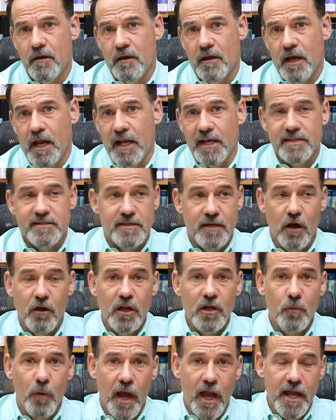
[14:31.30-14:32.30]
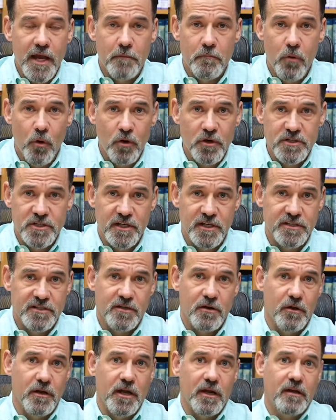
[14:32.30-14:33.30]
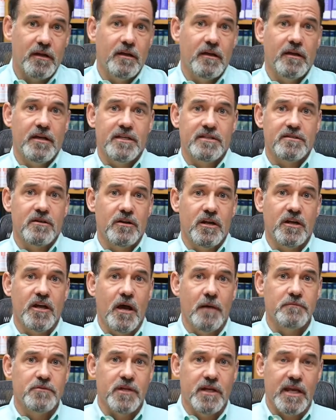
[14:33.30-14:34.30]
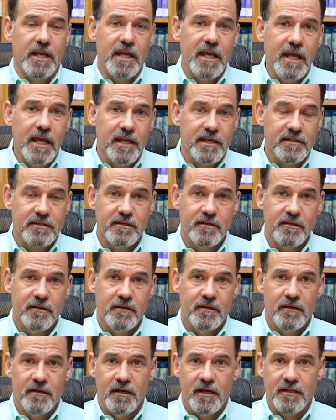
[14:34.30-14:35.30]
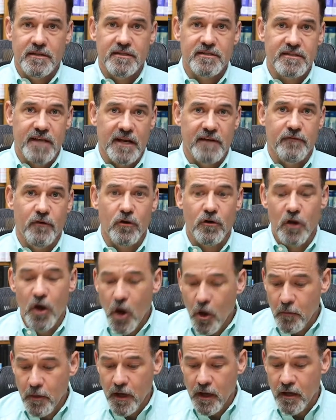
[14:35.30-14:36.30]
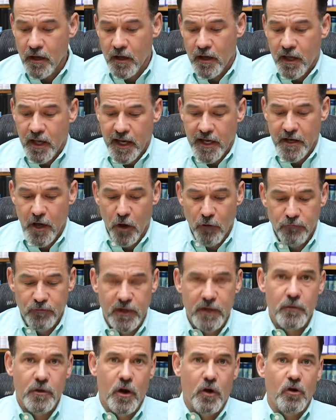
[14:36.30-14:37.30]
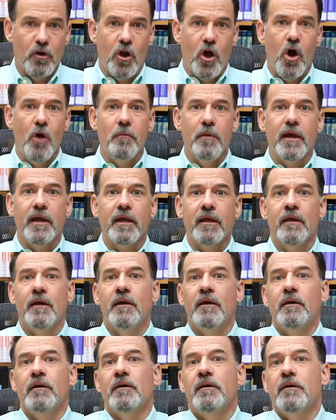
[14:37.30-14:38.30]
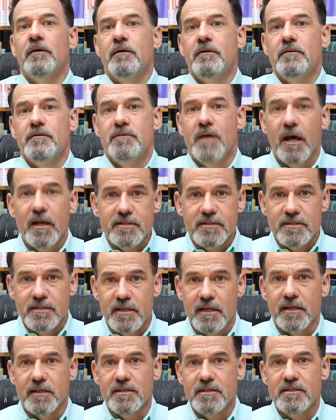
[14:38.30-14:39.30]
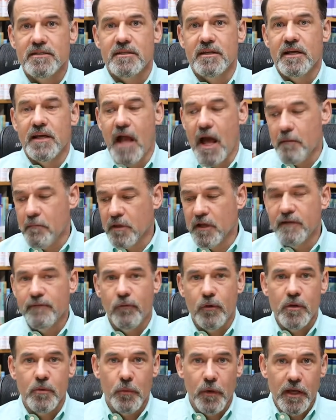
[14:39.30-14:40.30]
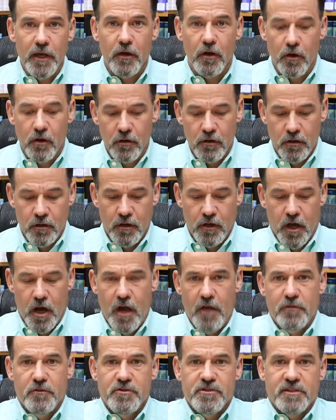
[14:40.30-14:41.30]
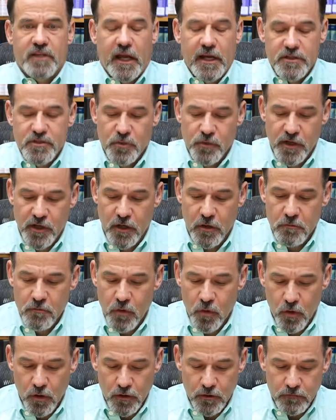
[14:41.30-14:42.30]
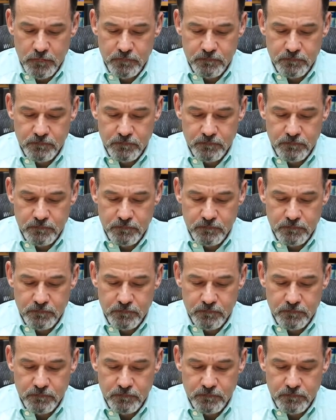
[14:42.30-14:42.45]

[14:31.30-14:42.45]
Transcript: And it's the only way abortion is going to come to an end in the state of Oklahoma. And hopefully when Oklahoma does this, and I believe we will, other states will get on board.